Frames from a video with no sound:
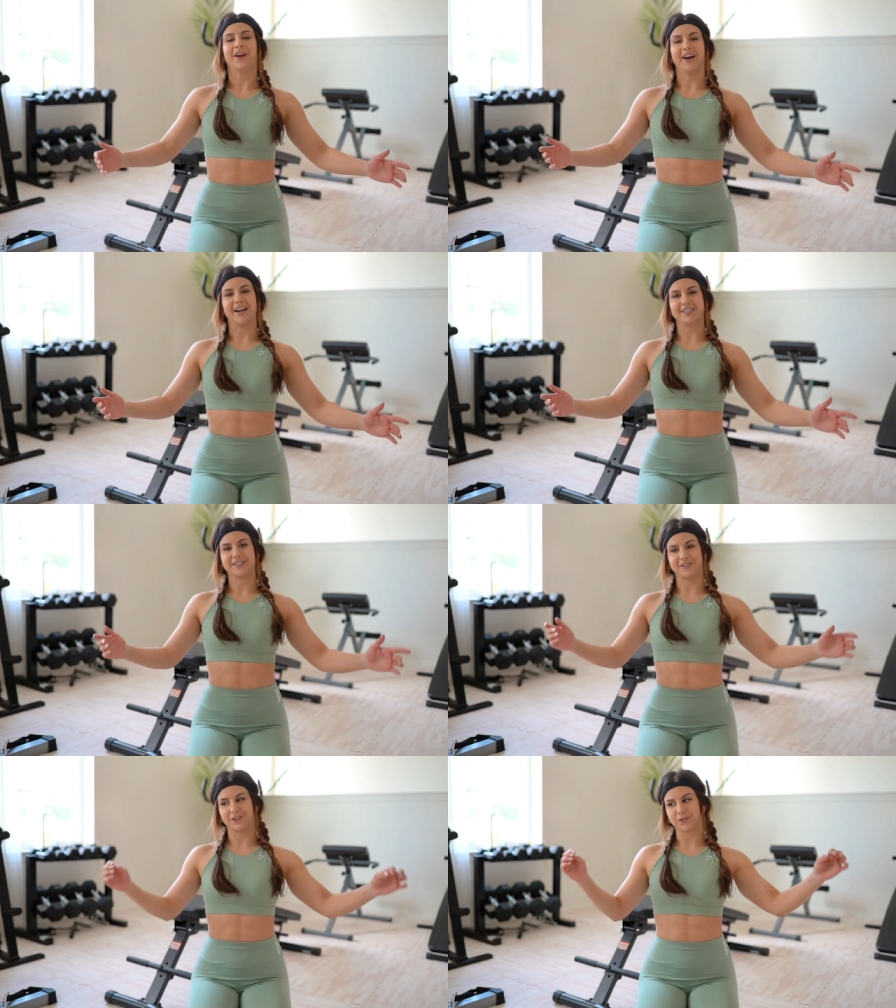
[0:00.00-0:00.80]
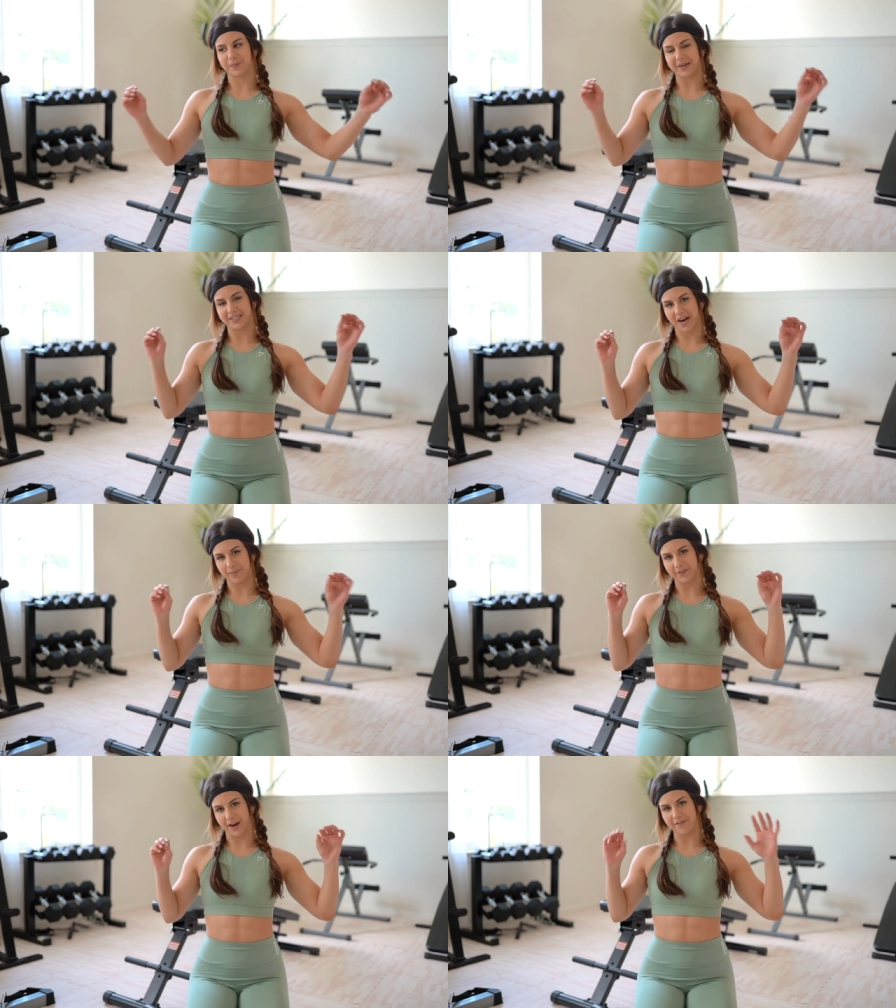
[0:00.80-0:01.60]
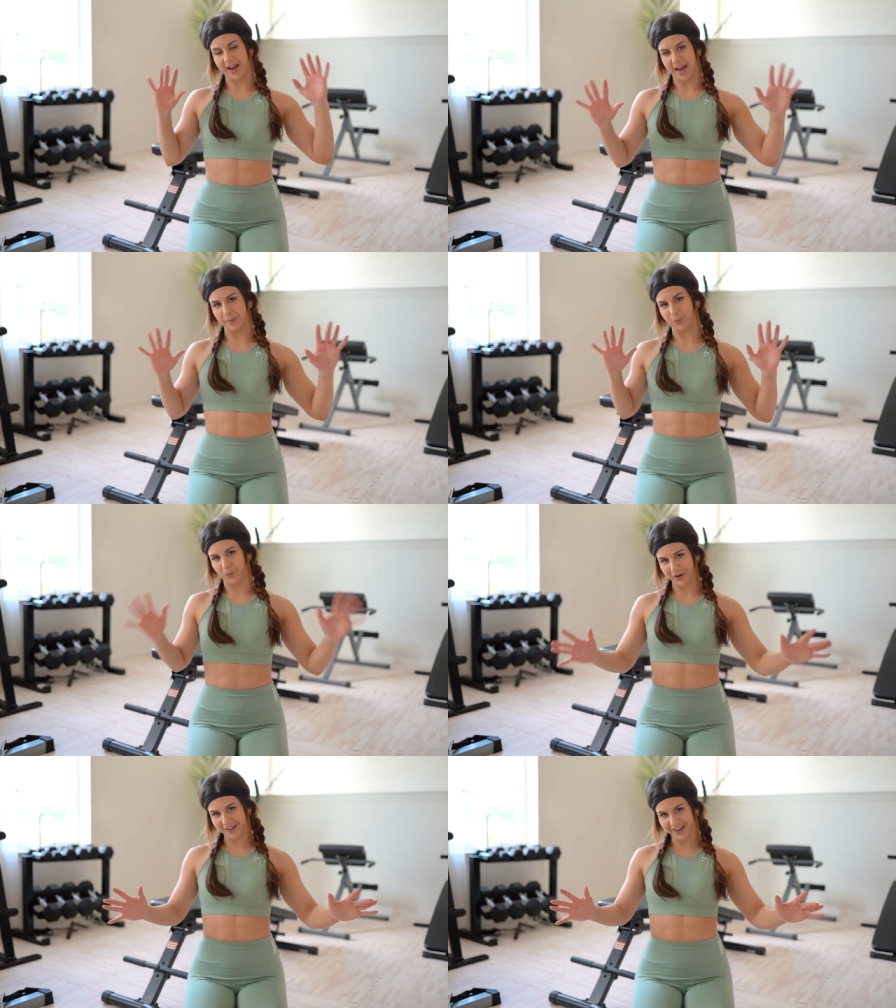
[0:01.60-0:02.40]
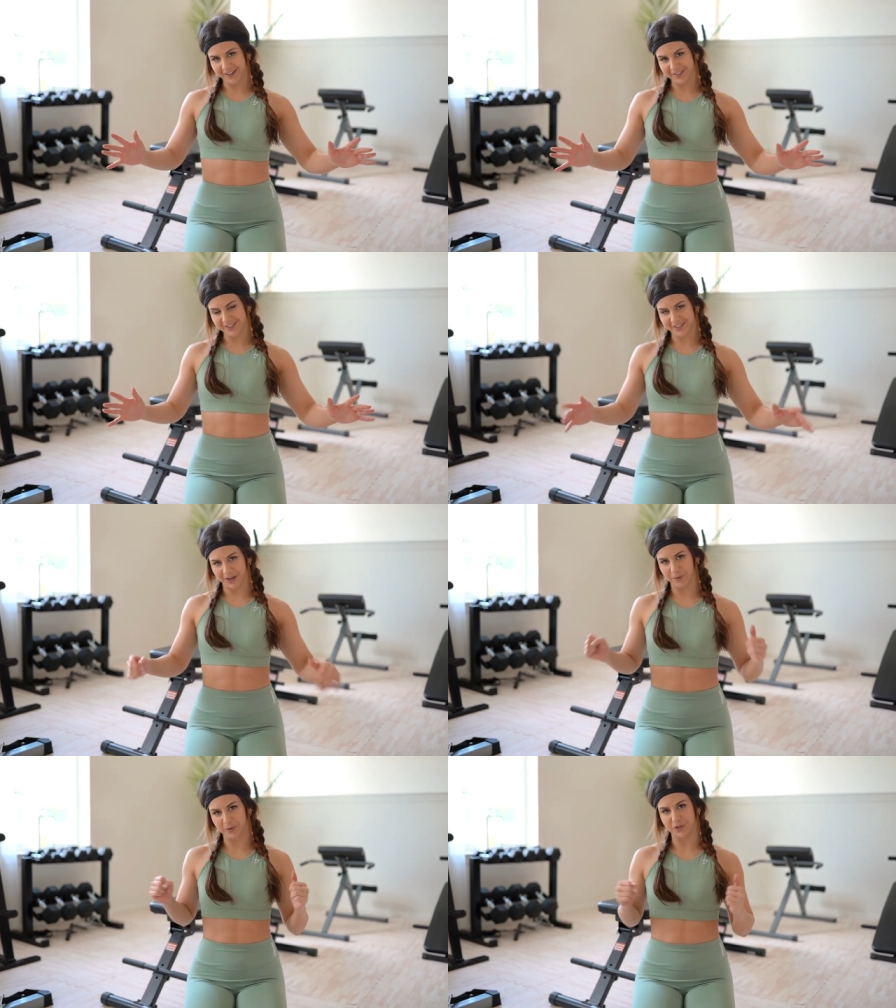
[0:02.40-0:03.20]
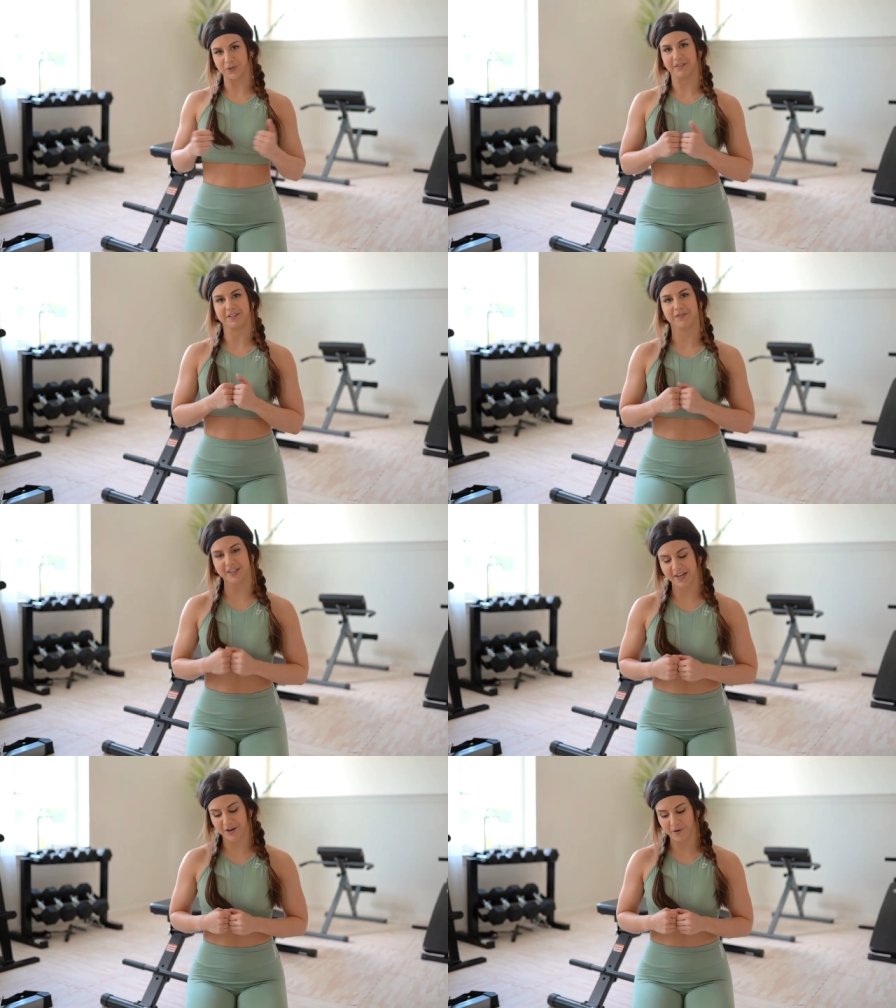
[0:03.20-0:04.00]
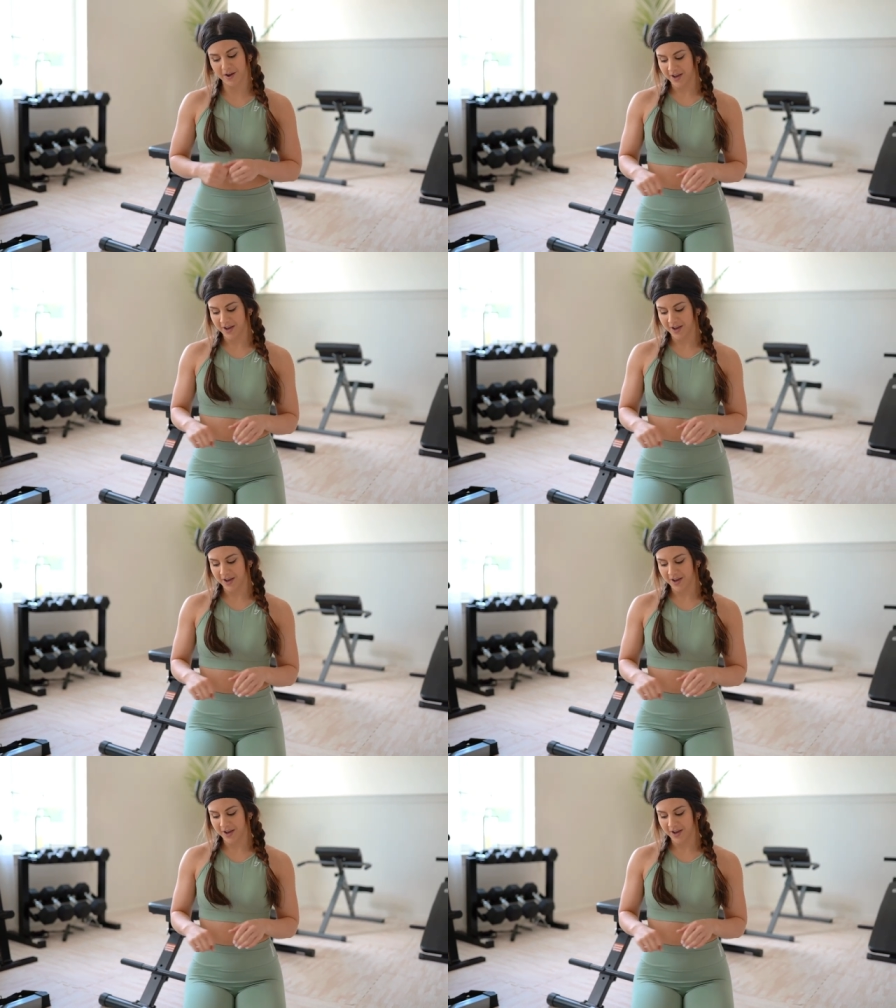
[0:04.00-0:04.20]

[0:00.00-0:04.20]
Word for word: Alright guys, so those were my top five ab workouts. I hope you enjoyed this video.